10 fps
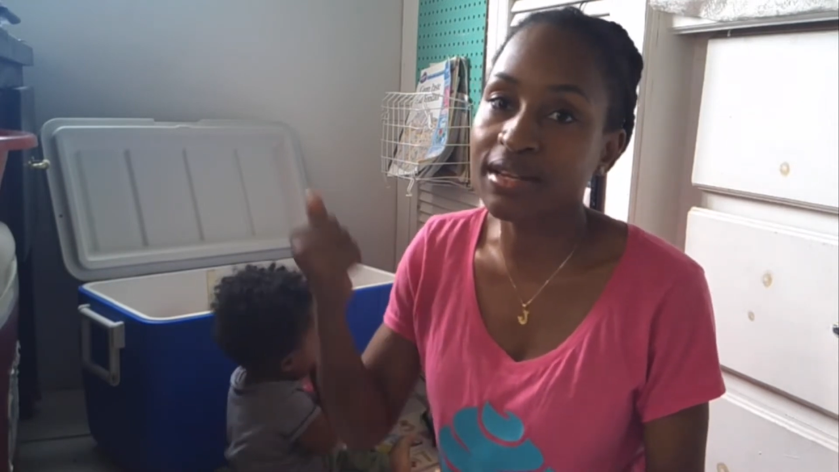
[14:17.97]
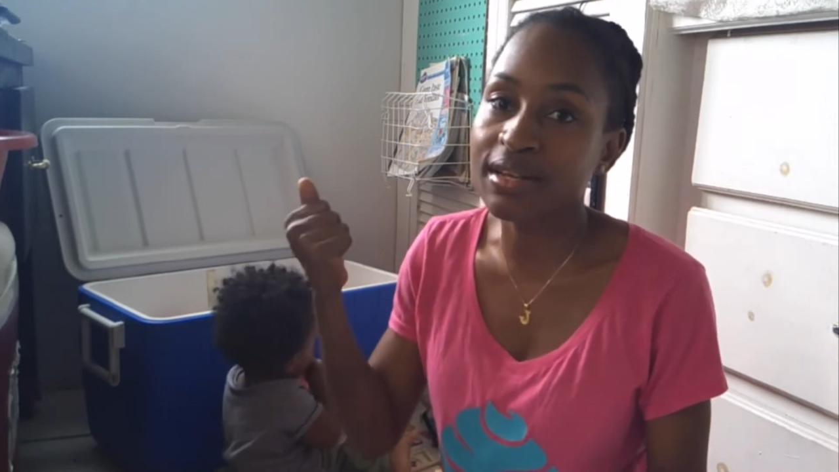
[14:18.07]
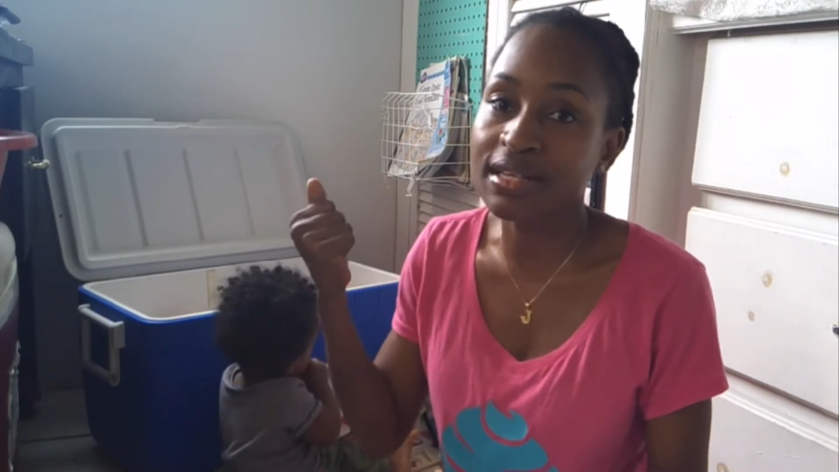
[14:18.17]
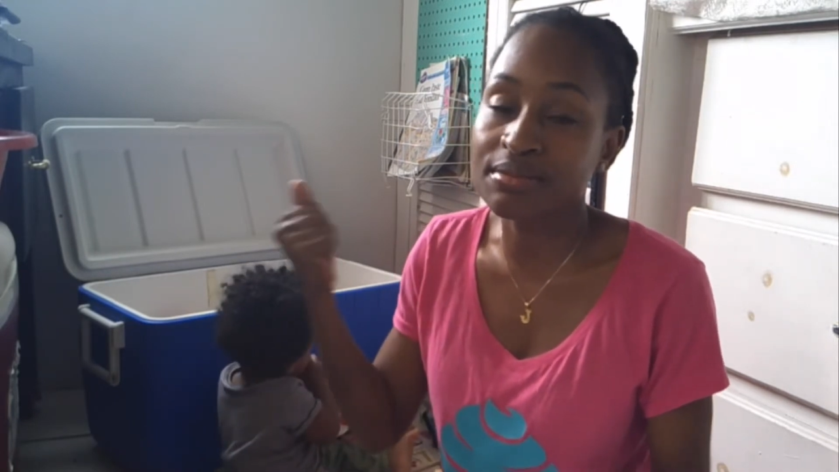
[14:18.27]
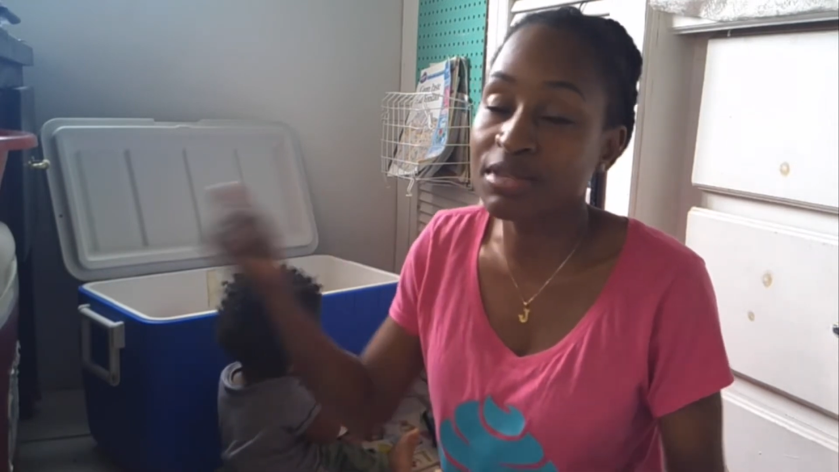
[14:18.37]

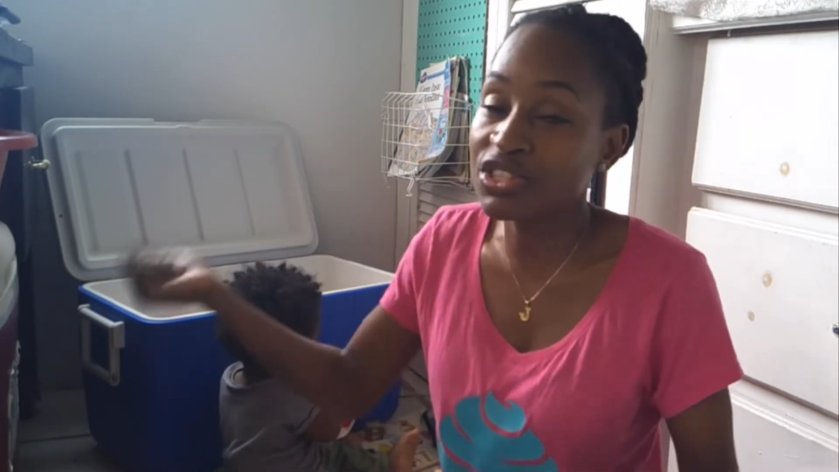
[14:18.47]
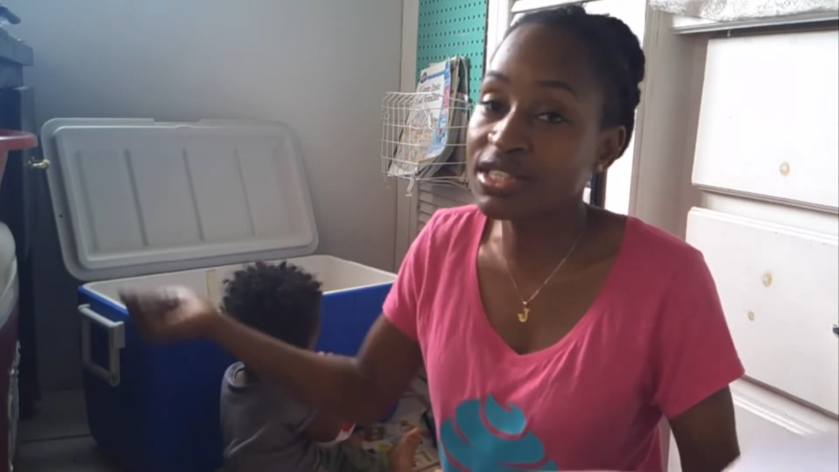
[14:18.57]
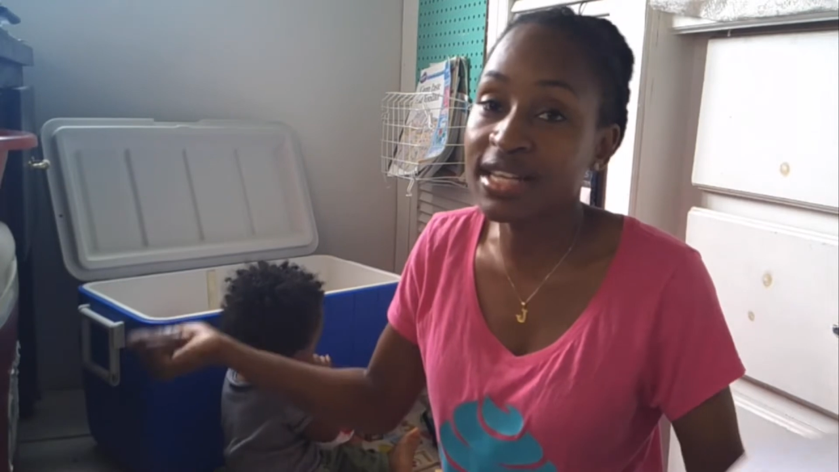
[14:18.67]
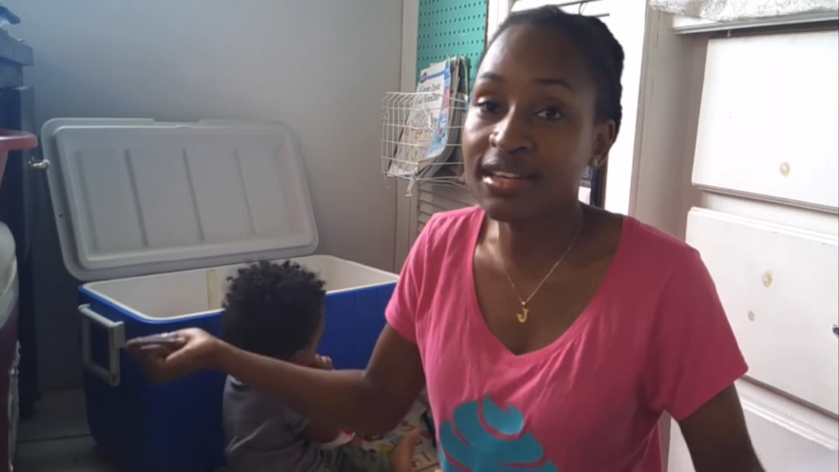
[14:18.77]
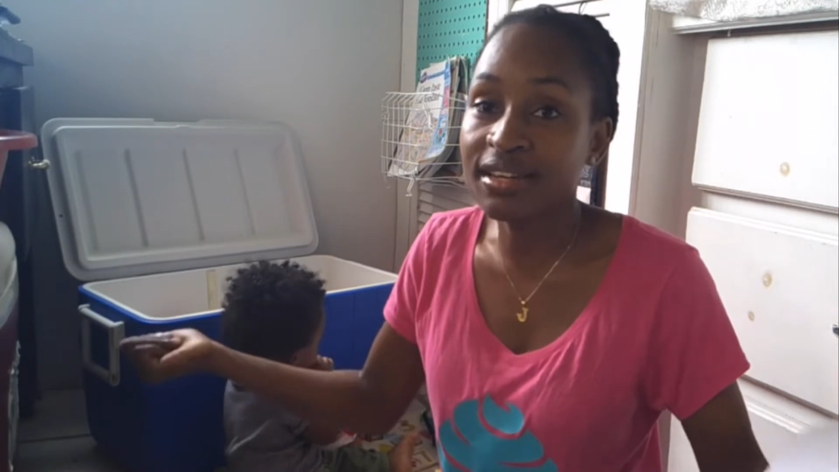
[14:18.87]
As much as
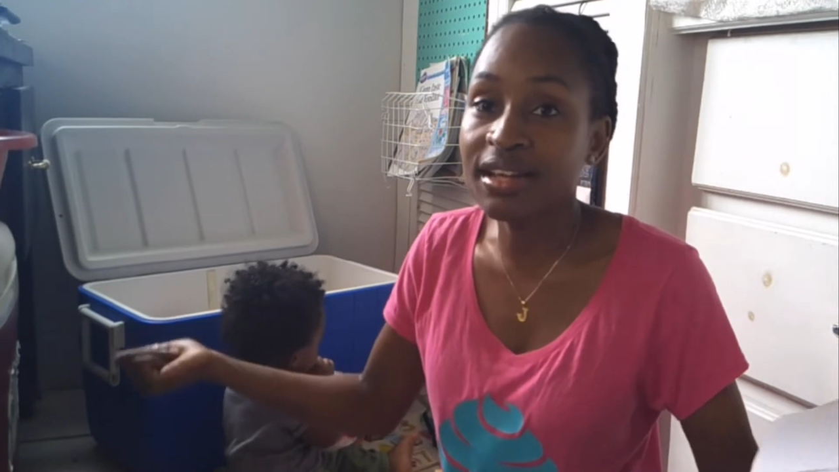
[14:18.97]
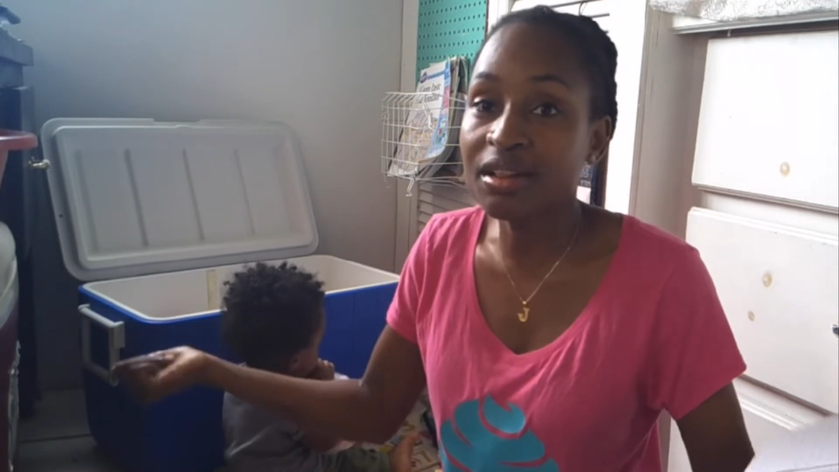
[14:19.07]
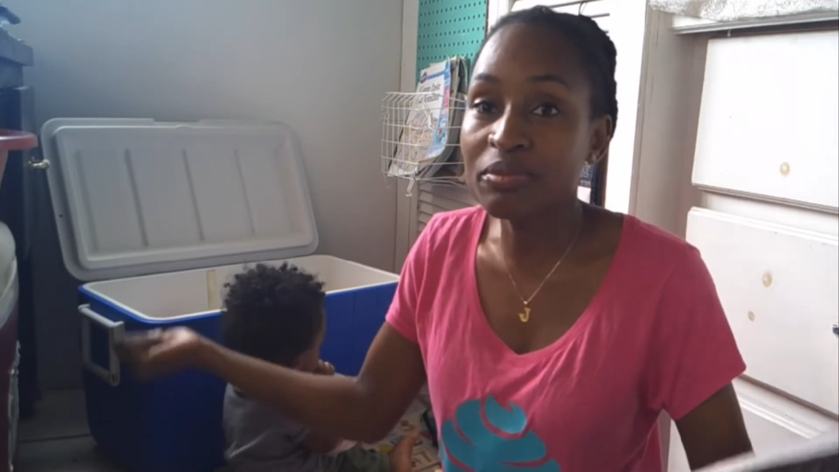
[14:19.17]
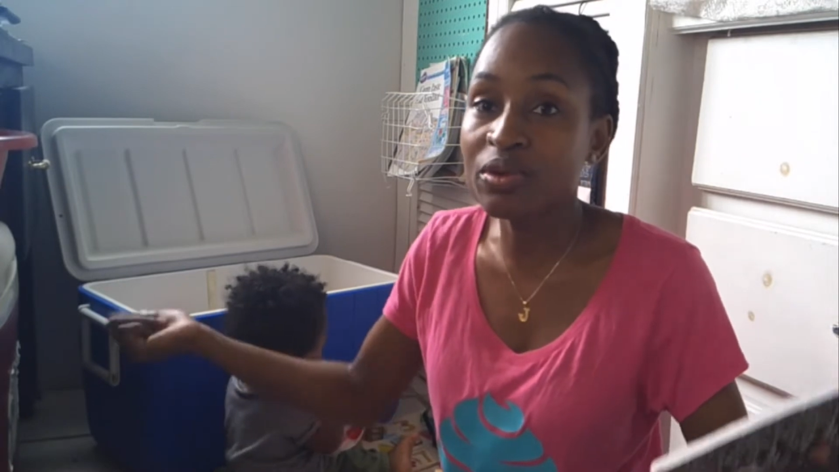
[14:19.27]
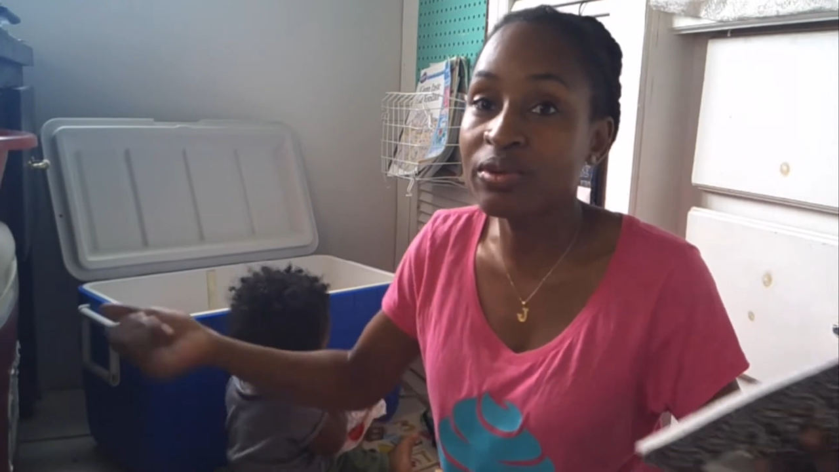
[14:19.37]
I can help you